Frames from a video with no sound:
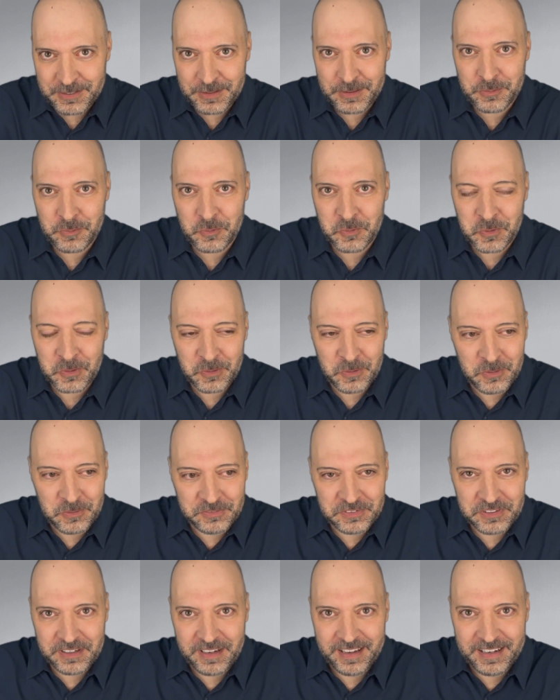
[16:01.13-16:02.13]
the
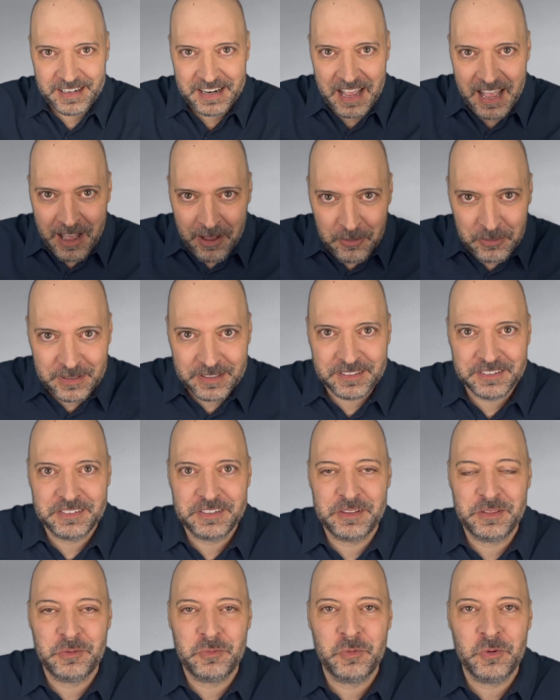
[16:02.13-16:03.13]
world and out into
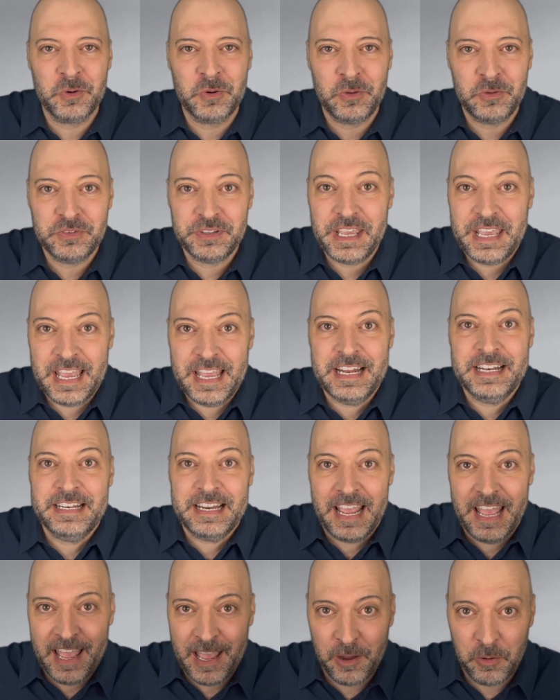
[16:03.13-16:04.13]
the world and
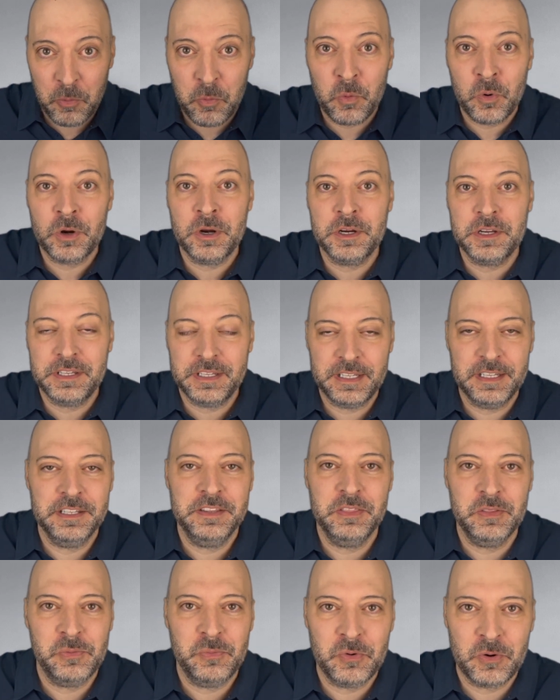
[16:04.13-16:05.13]
at work
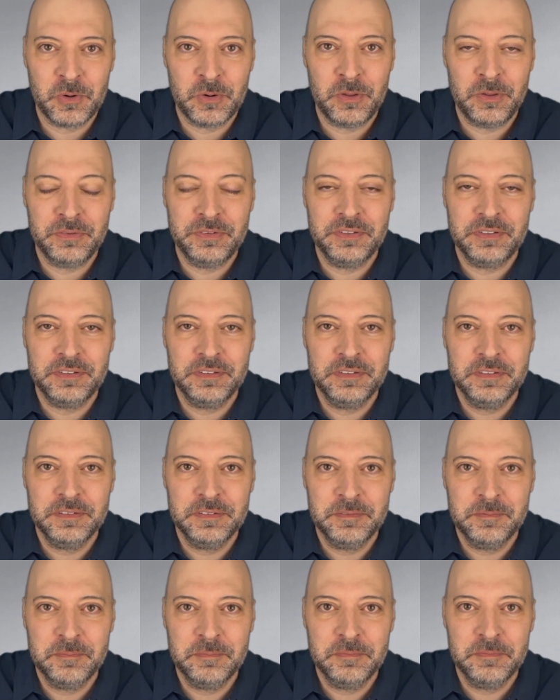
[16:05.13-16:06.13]
in the world
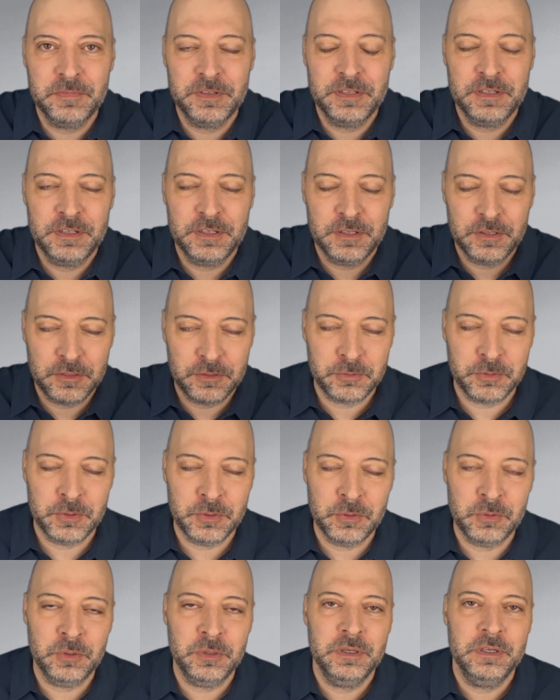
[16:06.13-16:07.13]

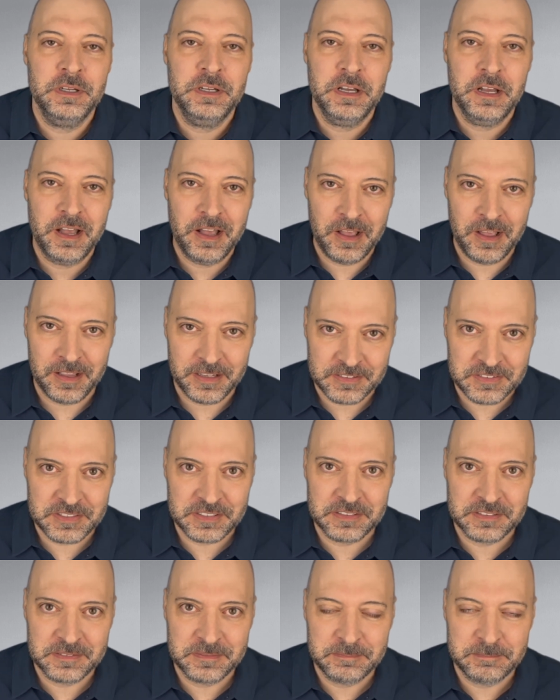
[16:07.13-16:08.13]
through us.